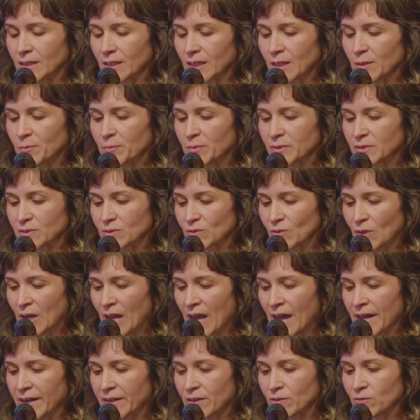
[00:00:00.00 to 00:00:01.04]

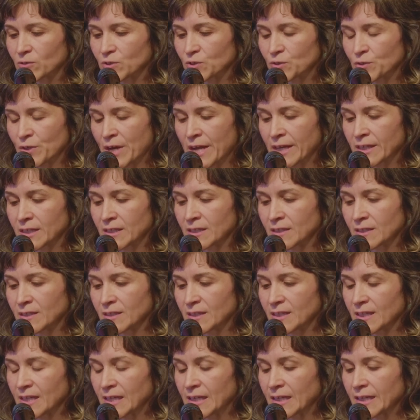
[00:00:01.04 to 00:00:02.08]
Epistolario shredded
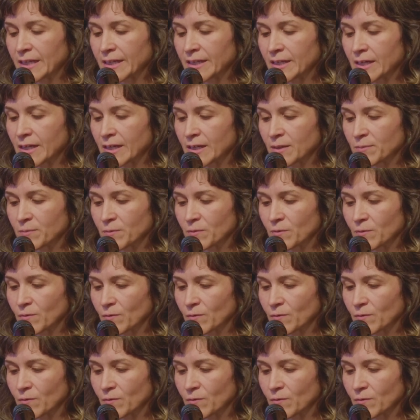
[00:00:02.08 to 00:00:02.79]
and lit up